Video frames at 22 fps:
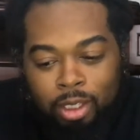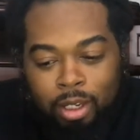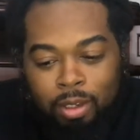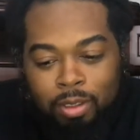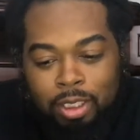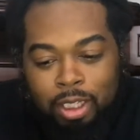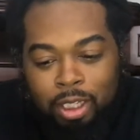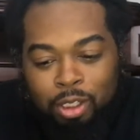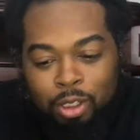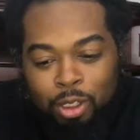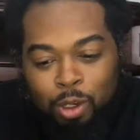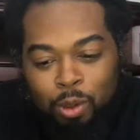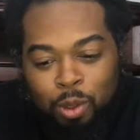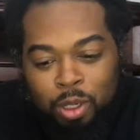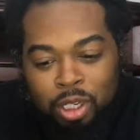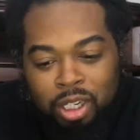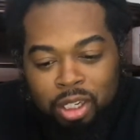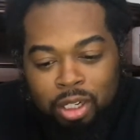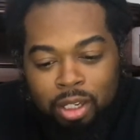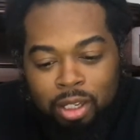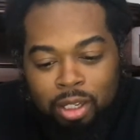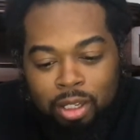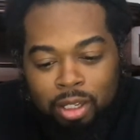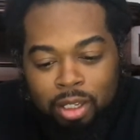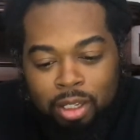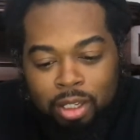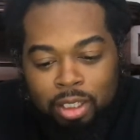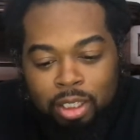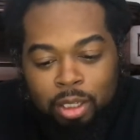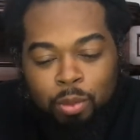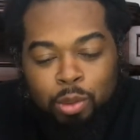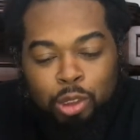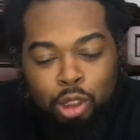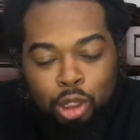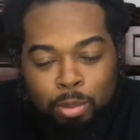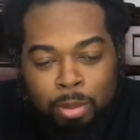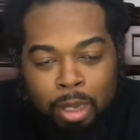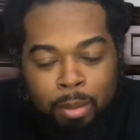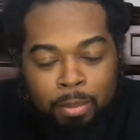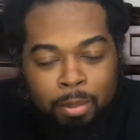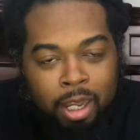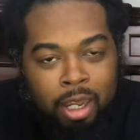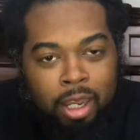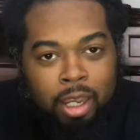I was like, you know what? It was on
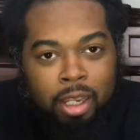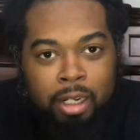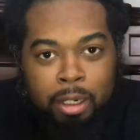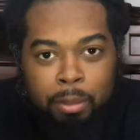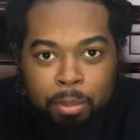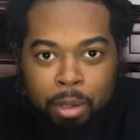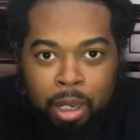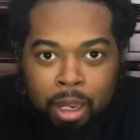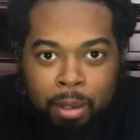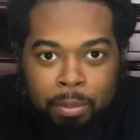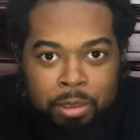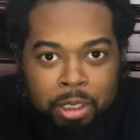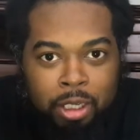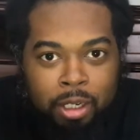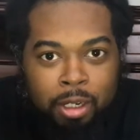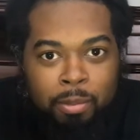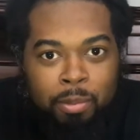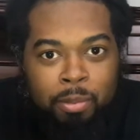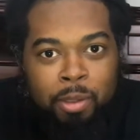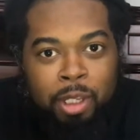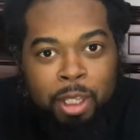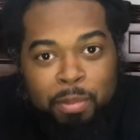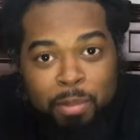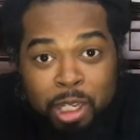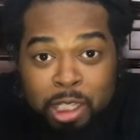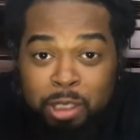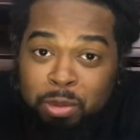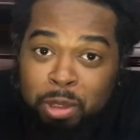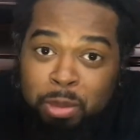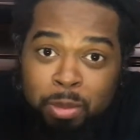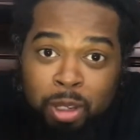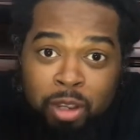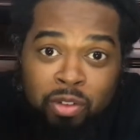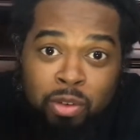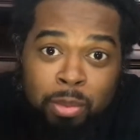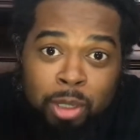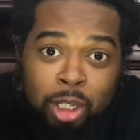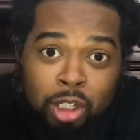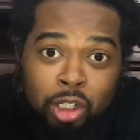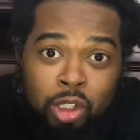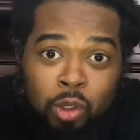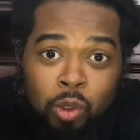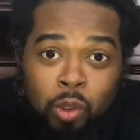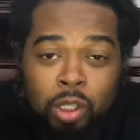my mind. It popped up. It must be meant for me
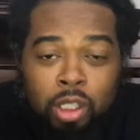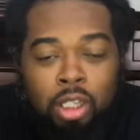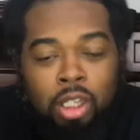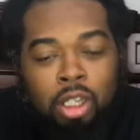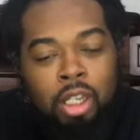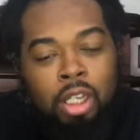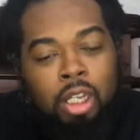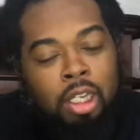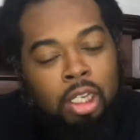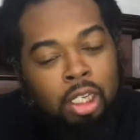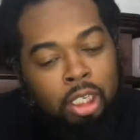to do it.